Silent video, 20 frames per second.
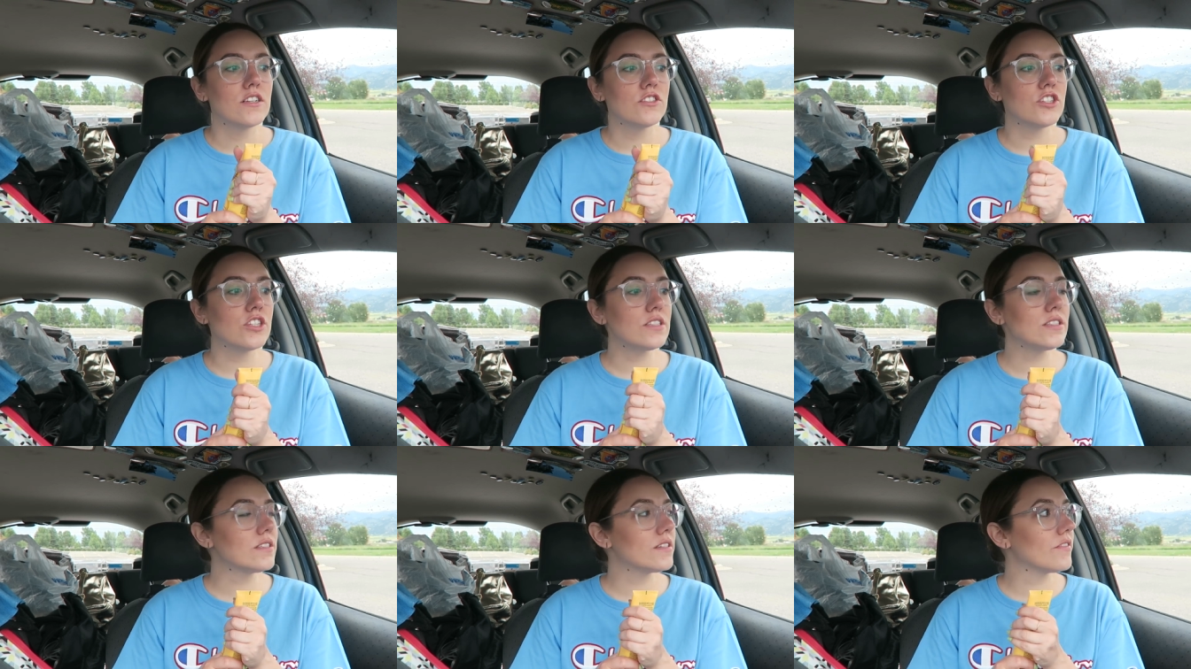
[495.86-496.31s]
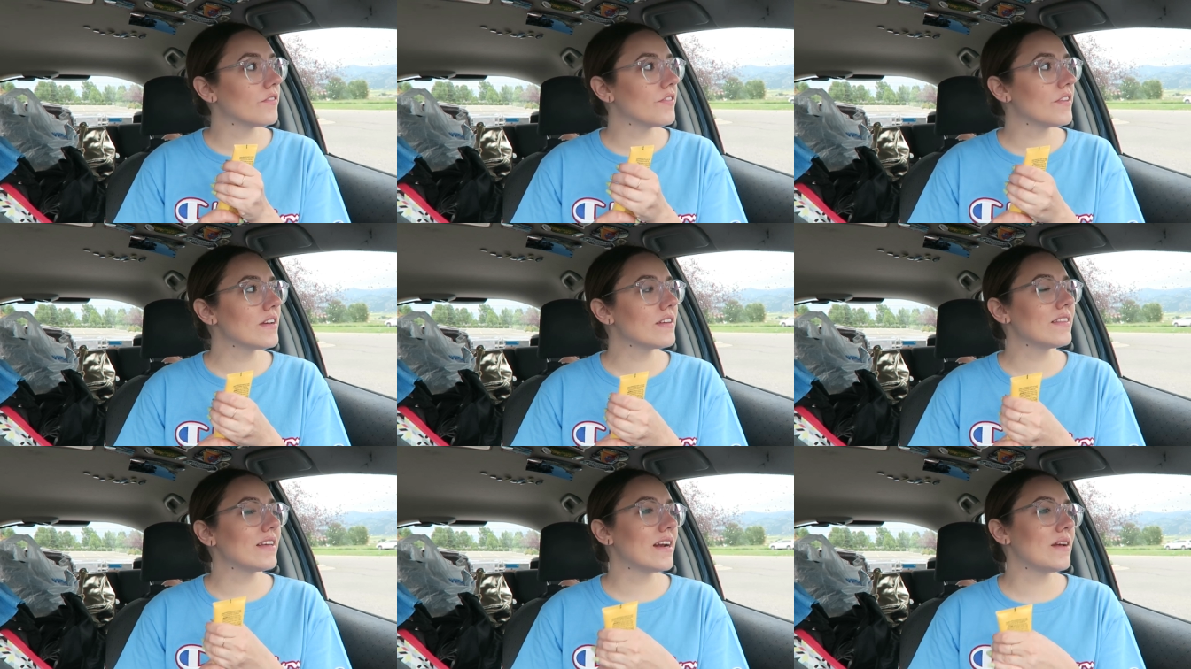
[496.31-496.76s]
just
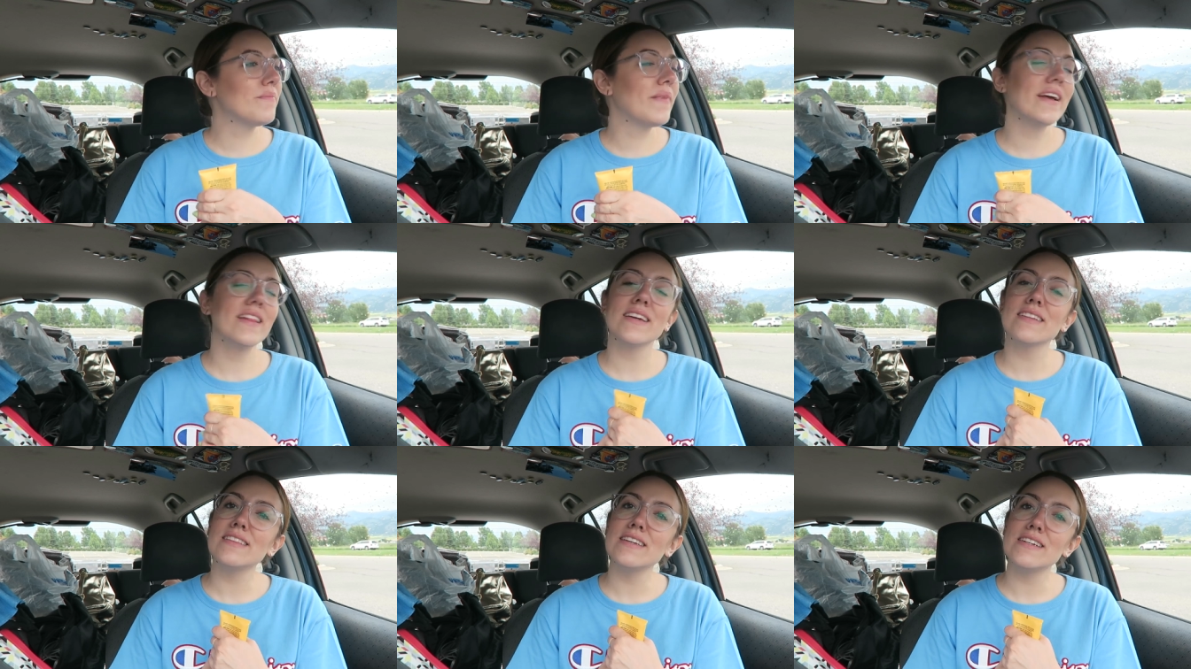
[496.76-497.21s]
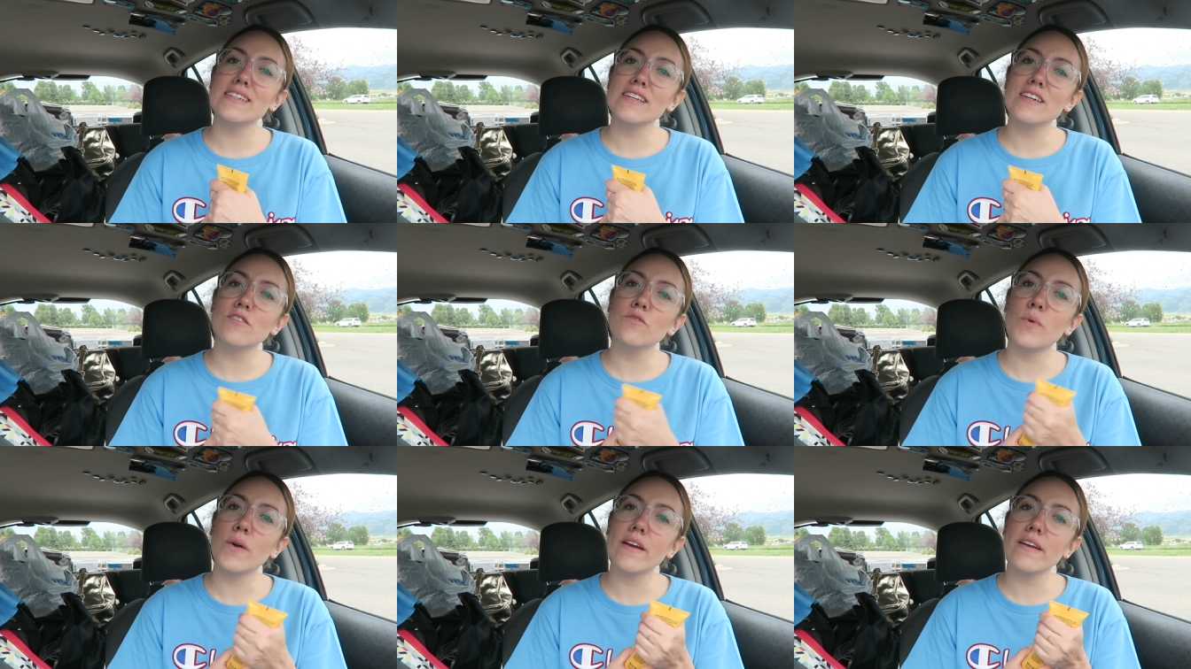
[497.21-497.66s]
think that I might like the
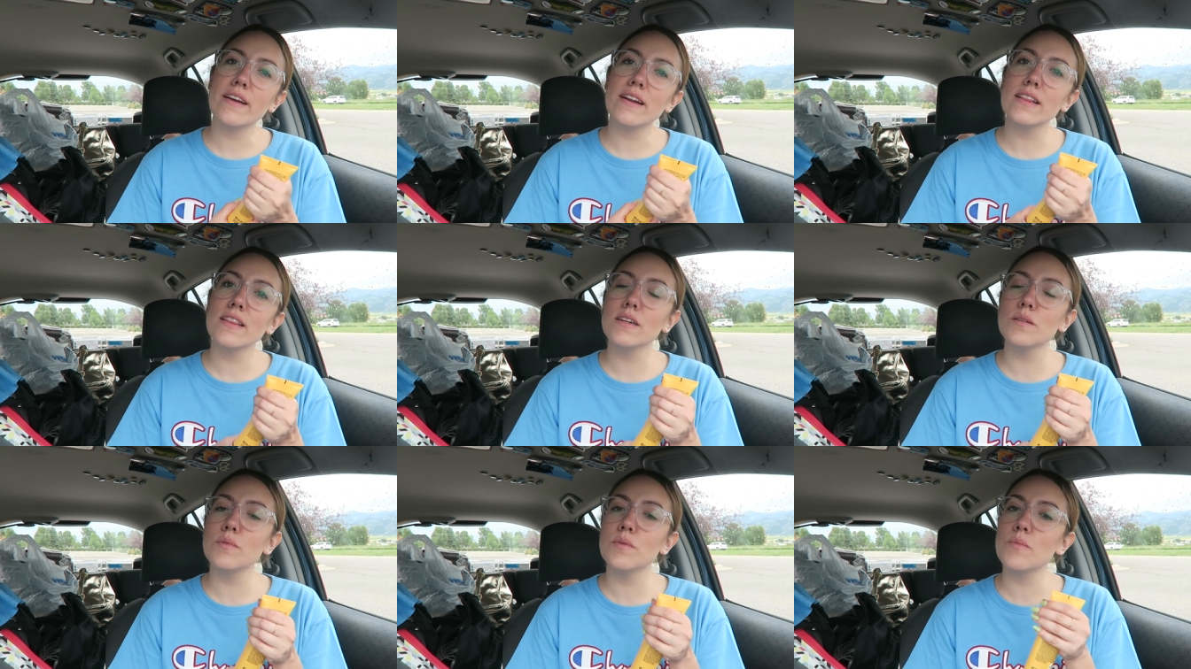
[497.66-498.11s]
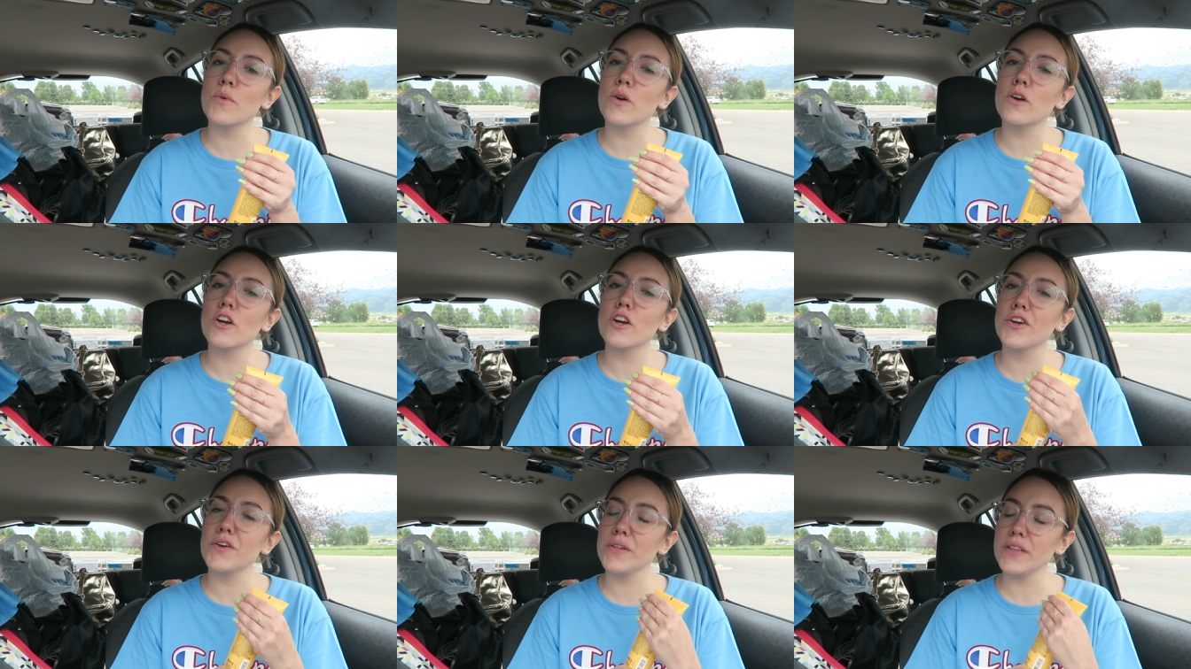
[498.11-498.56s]
idea of wearing it a little bit more
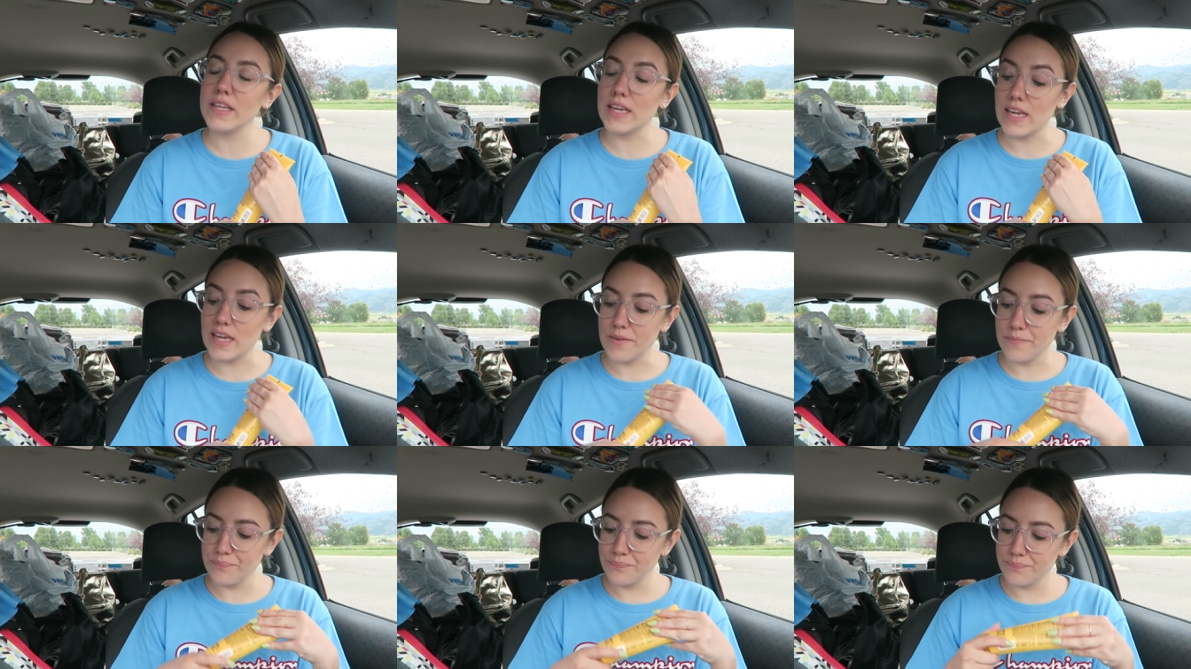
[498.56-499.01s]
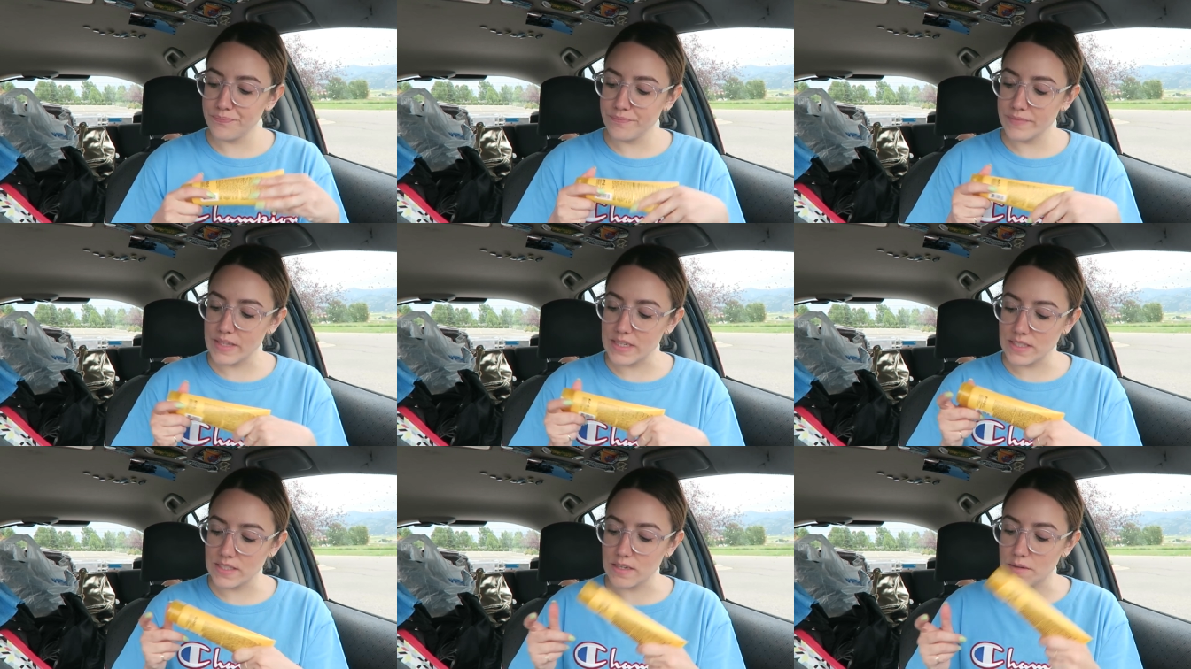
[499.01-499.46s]
curly
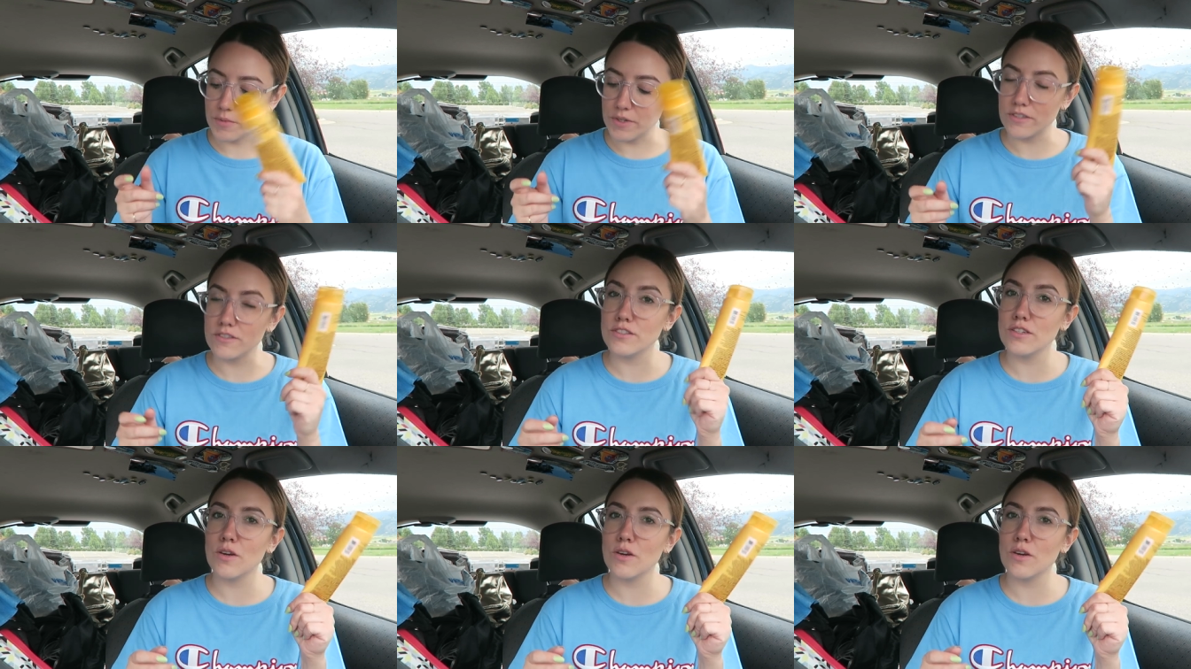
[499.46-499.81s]
this summer.